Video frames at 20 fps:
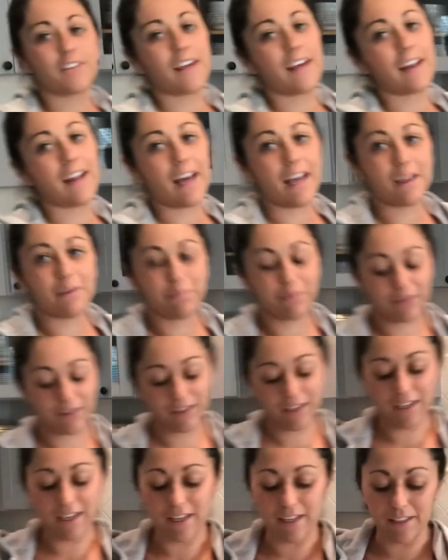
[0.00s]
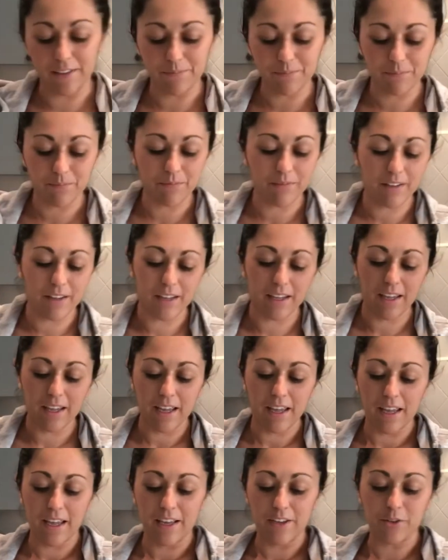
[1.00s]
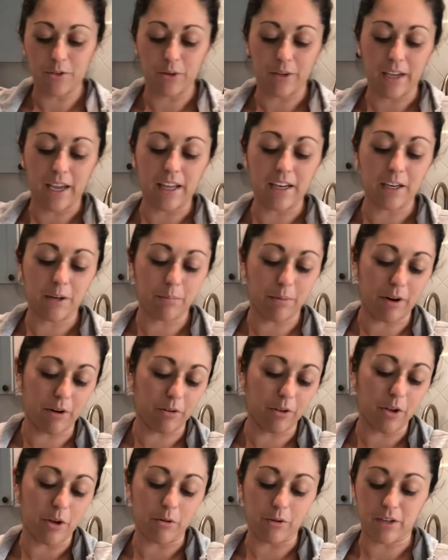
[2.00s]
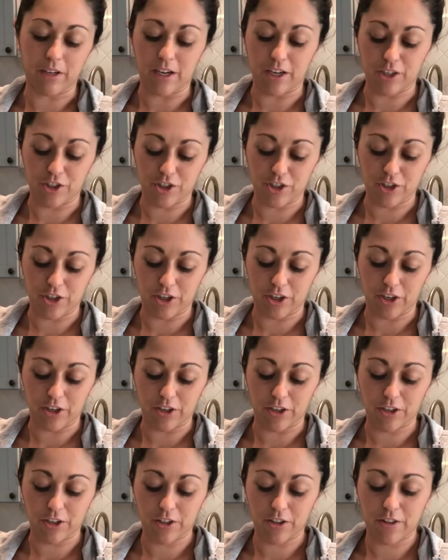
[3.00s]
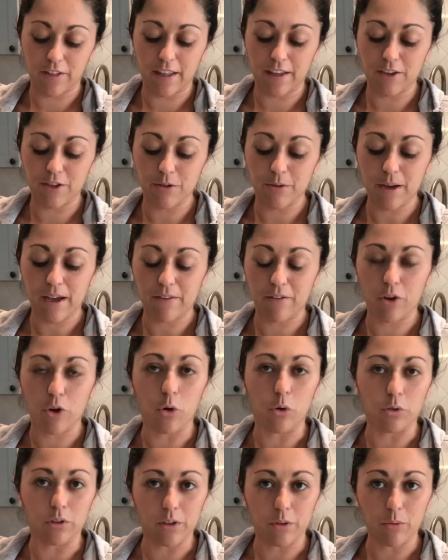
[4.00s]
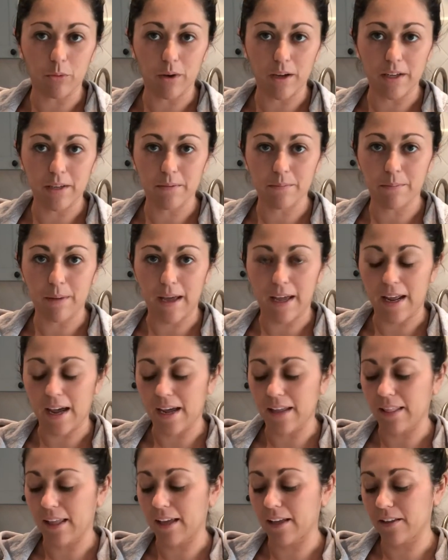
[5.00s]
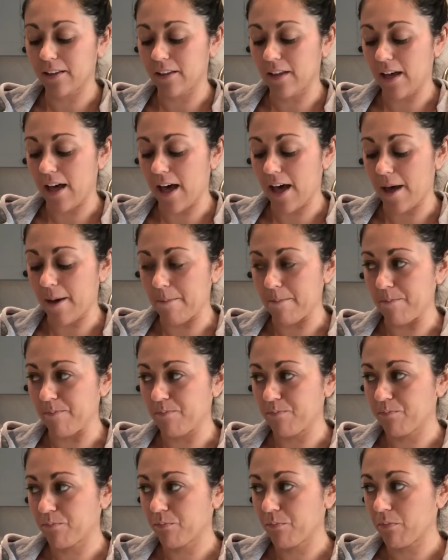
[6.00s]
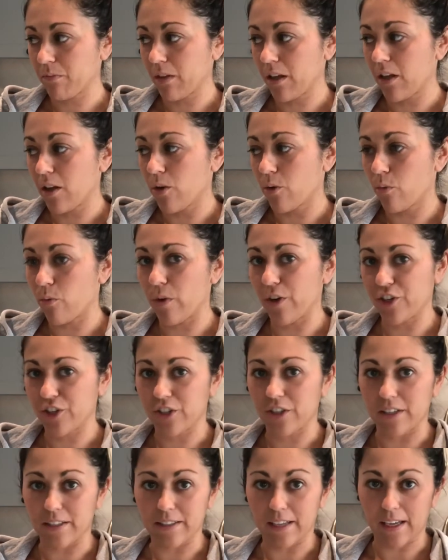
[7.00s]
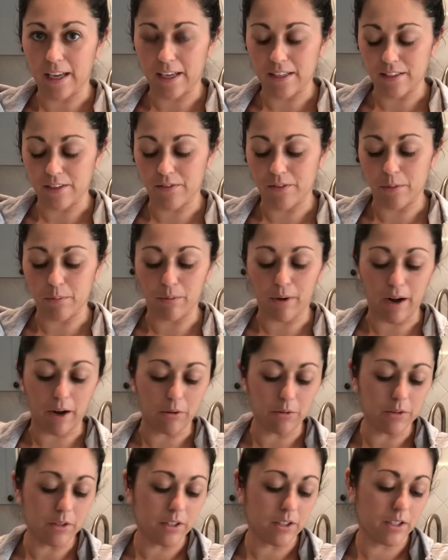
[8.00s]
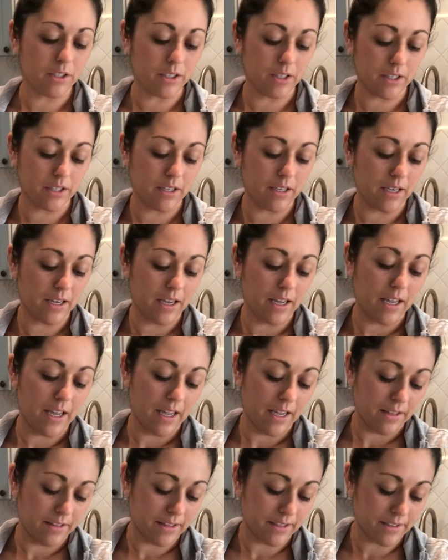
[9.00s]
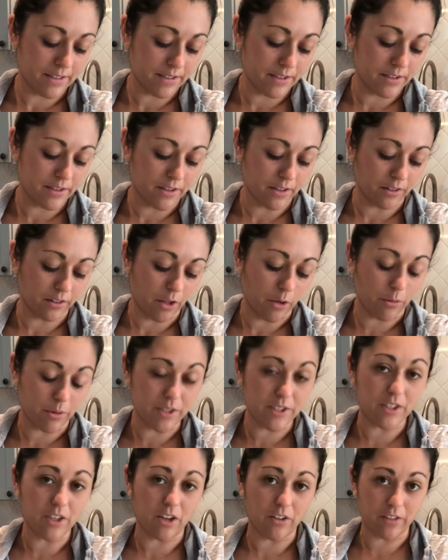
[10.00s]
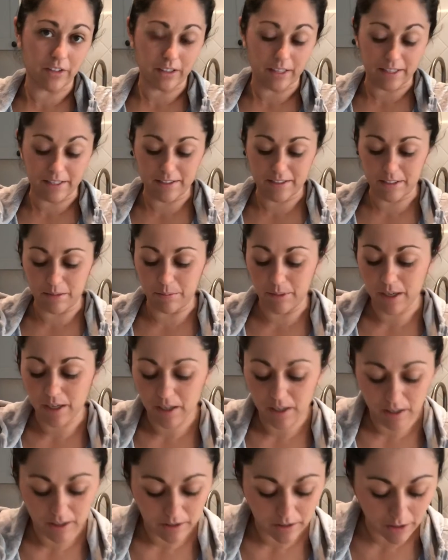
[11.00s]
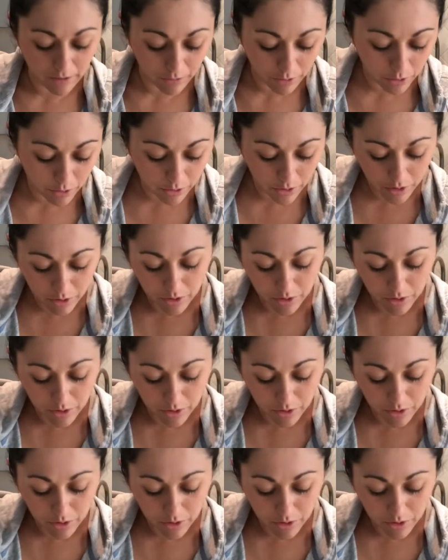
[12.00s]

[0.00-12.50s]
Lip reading: that I put in is organic brown coconut sugar. They do have a golden one, but I like the richness, I guess, of the brown. This is the lowest on the glycemic level